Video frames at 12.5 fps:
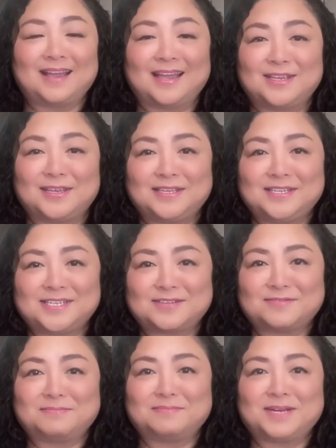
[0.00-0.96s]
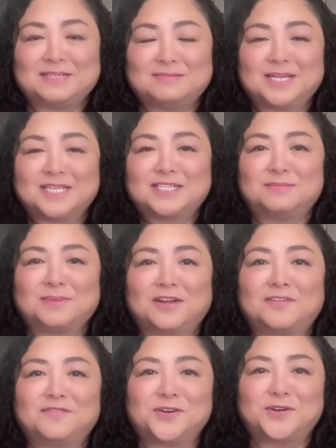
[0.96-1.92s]
I just replace my
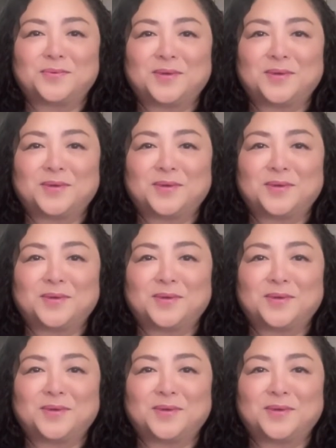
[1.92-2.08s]
smartphone